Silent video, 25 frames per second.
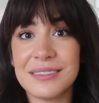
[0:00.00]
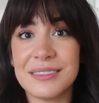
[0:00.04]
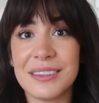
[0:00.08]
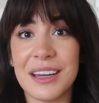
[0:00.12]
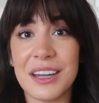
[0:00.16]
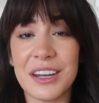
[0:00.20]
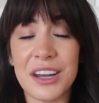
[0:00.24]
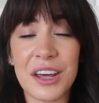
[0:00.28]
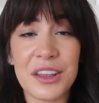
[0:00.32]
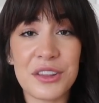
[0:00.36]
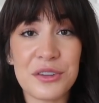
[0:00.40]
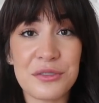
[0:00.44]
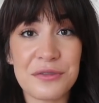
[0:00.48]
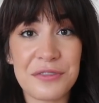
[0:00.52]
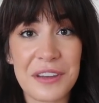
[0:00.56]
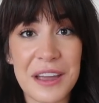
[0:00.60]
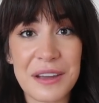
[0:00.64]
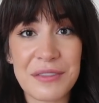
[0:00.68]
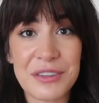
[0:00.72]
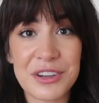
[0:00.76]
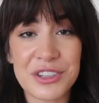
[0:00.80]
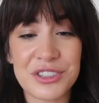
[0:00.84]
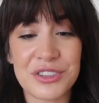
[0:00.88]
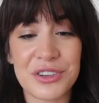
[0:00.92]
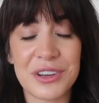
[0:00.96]
Another
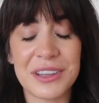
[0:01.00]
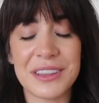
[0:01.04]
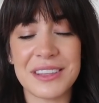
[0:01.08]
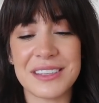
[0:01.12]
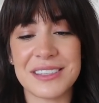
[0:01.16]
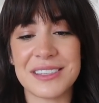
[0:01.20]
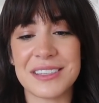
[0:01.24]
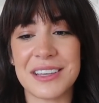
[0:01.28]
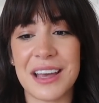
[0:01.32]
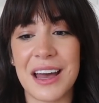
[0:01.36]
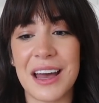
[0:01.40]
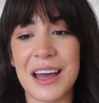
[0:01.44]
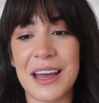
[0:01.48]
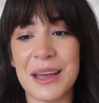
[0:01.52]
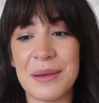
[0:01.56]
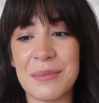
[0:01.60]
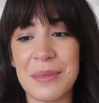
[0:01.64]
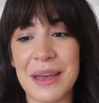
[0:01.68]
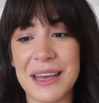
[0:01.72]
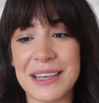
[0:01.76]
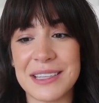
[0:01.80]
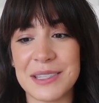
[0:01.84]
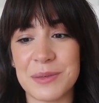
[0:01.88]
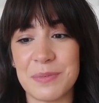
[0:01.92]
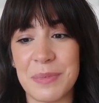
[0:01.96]
favorite during this time
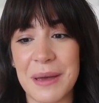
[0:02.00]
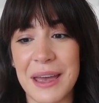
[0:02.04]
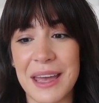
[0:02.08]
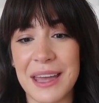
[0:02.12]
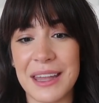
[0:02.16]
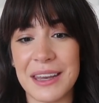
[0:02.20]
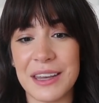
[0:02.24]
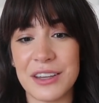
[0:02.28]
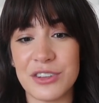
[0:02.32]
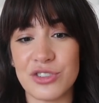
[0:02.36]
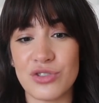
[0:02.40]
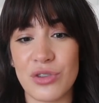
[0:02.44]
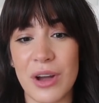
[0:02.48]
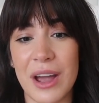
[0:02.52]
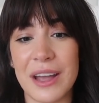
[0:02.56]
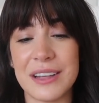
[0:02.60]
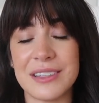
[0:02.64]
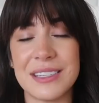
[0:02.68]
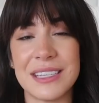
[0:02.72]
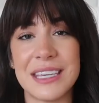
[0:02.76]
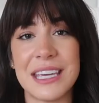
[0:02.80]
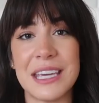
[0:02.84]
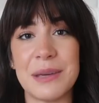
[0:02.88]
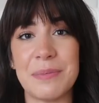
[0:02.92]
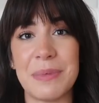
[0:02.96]
has been trying
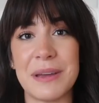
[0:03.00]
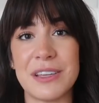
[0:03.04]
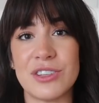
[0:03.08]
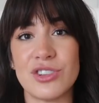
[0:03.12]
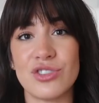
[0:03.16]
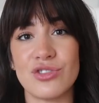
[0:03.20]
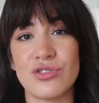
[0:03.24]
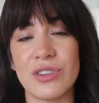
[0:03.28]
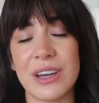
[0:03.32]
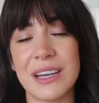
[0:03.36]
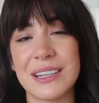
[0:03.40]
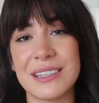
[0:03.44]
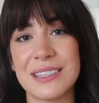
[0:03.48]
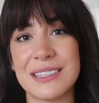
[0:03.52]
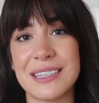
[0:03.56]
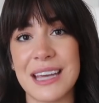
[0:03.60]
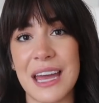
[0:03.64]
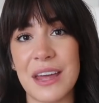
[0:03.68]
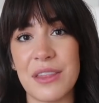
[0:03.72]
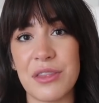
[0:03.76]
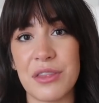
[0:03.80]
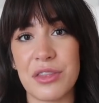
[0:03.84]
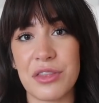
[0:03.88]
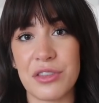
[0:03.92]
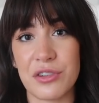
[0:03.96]
to keep a strict
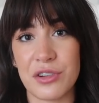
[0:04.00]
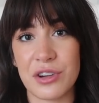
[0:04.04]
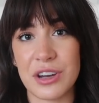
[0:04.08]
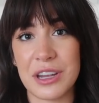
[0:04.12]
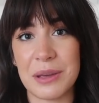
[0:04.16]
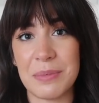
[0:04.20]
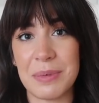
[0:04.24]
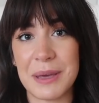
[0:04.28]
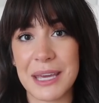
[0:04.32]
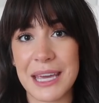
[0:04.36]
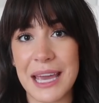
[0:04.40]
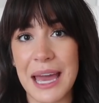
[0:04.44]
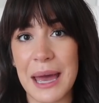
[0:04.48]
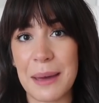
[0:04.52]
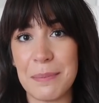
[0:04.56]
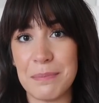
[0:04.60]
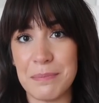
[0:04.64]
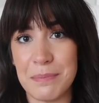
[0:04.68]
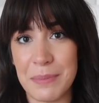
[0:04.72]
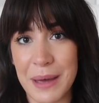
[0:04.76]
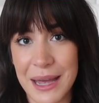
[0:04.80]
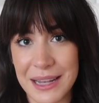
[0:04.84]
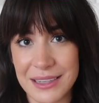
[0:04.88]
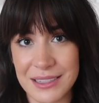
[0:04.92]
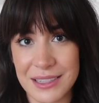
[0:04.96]
10:30
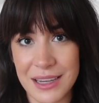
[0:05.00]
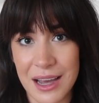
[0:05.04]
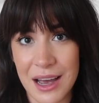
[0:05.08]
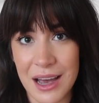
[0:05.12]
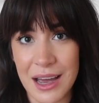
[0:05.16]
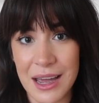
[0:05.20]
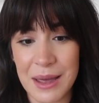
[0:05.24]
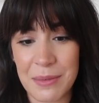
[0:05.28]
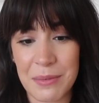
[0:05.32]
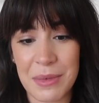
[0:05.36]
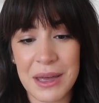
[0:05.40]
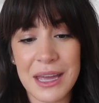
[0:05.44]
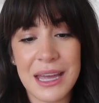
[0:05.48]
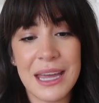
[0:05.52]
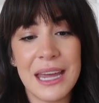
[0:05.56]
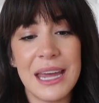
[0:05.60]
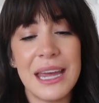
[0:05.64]
p.m. bedtime.